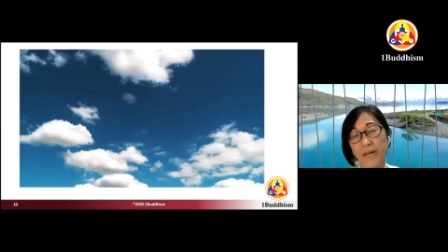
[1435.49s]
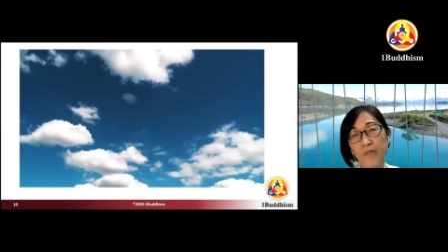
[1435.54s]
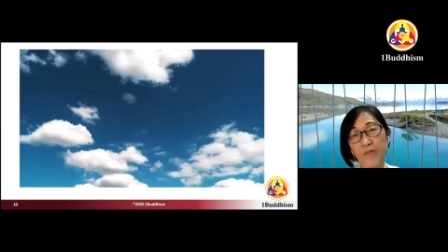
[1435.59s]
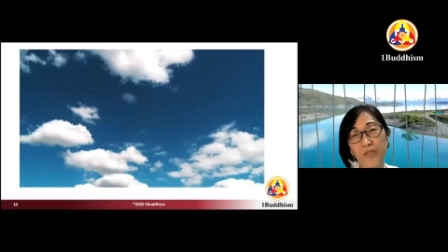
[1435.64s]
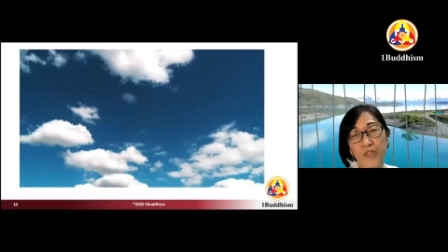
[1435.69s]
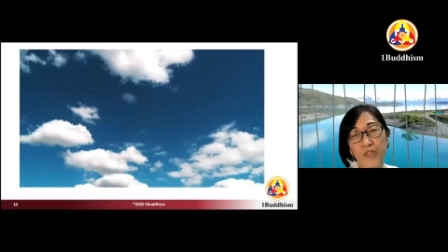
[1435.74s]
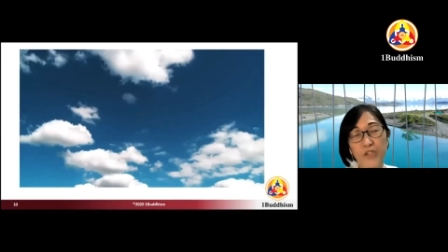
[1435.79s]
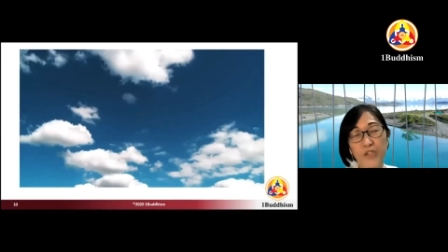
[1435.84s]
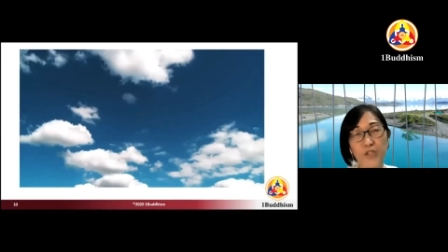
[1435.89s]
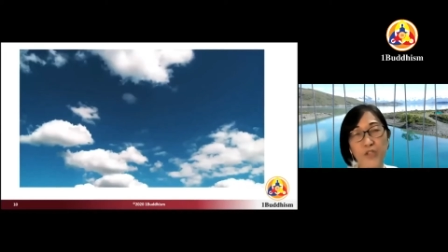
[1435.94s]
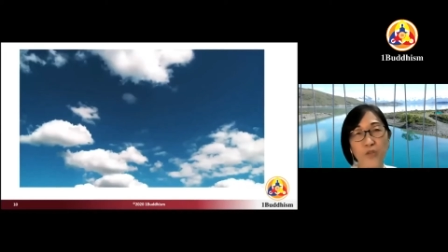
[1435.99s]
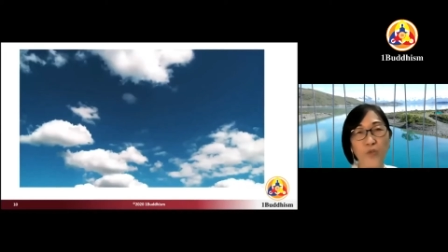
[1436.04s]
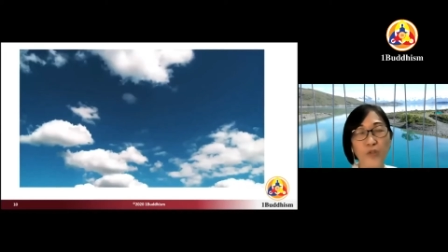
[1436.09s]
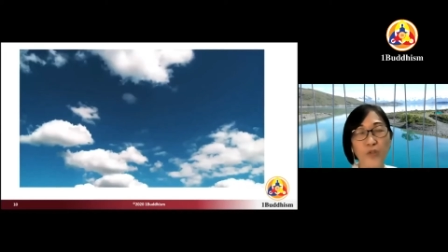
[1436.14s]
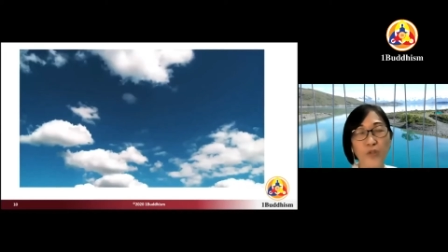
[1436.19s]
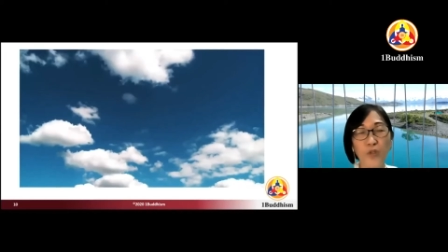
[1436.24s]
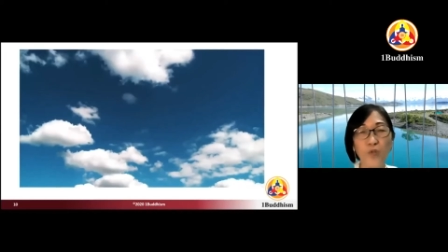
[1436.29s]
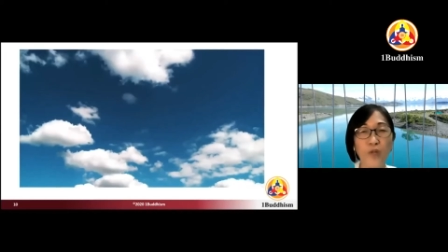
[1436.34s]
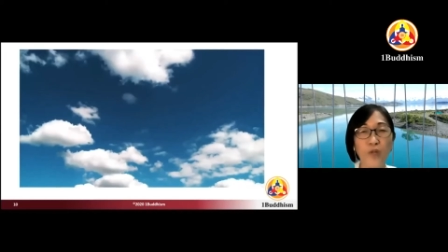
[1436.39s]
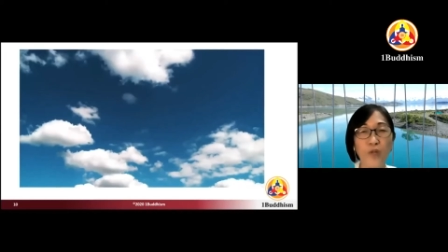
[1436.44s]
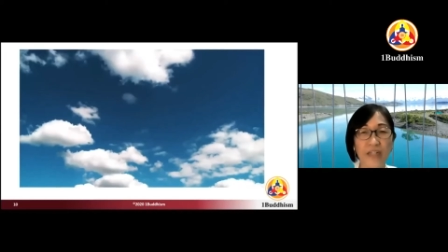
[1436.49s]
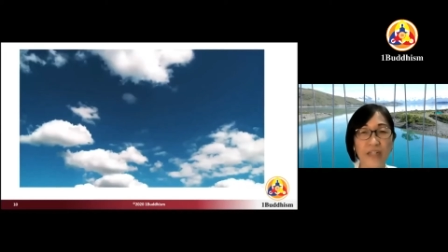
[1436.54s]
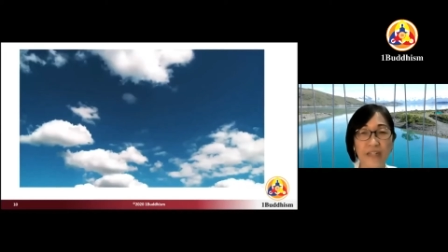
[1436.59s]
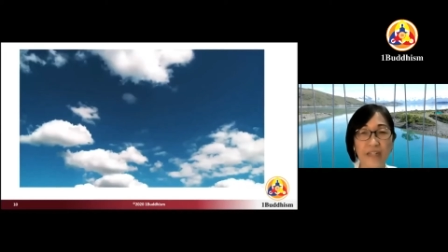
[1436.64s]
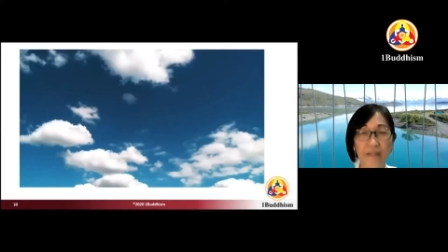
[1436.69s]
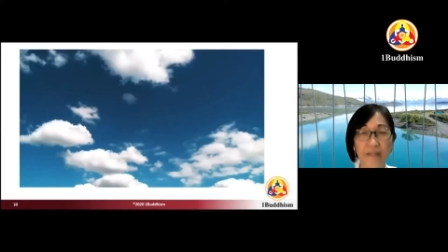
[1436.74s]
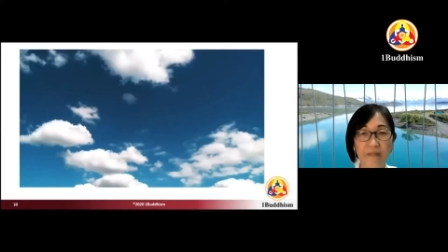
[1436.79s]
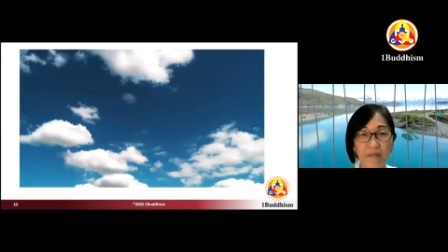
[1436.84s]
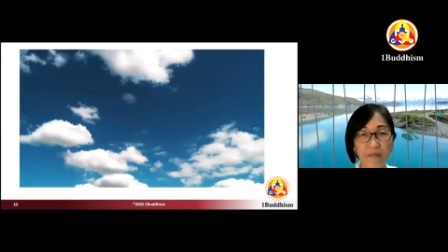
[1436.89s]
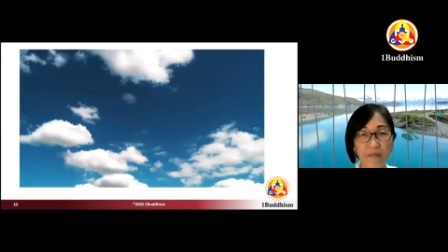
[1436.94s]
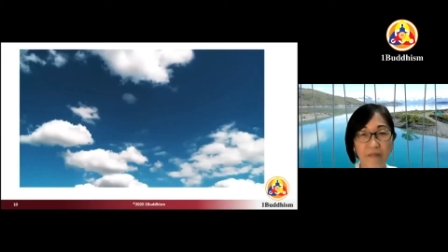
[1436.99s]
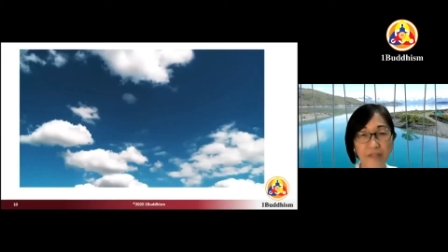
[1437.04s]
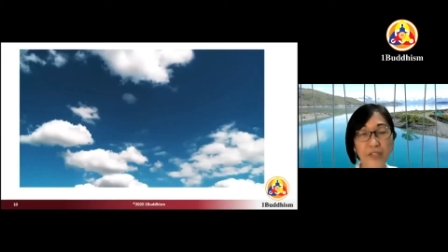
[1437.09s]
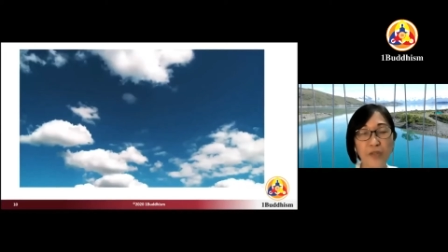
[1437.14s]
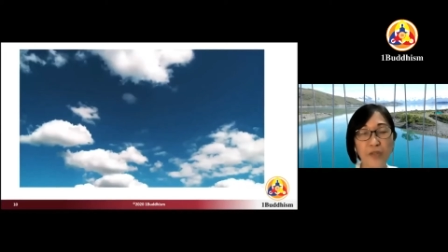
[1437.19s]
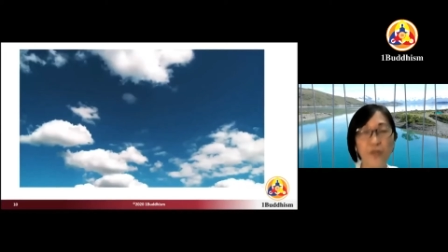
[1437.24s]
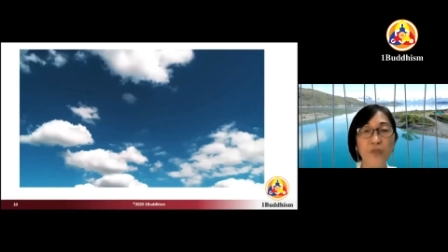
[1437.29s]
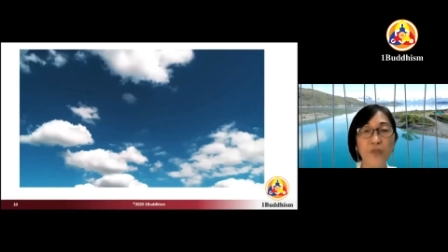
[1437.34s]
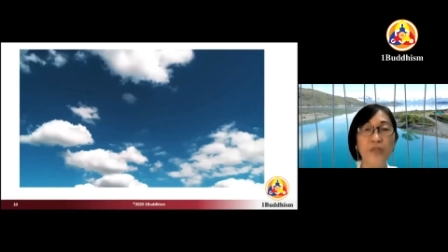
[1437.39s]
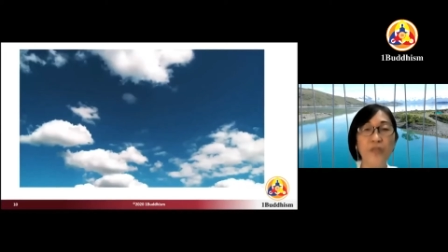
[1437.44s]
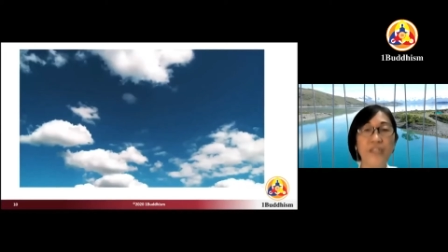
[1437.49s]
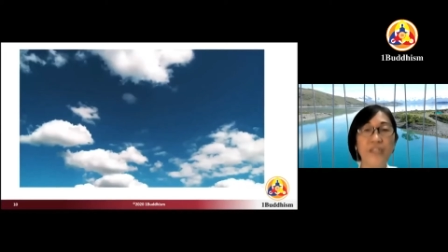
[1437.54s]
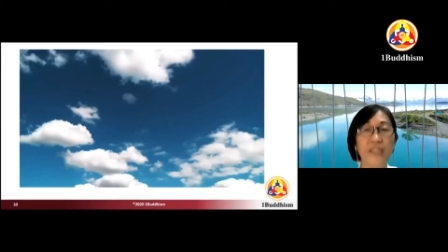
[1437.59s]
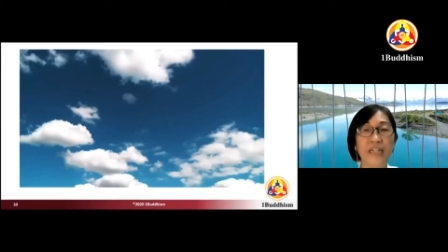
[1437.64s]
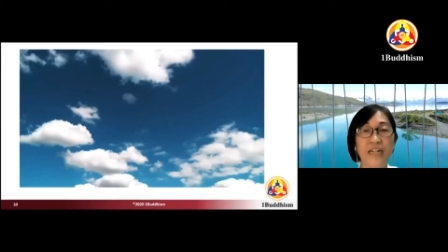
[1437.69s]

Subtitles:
I'm going to show you a video,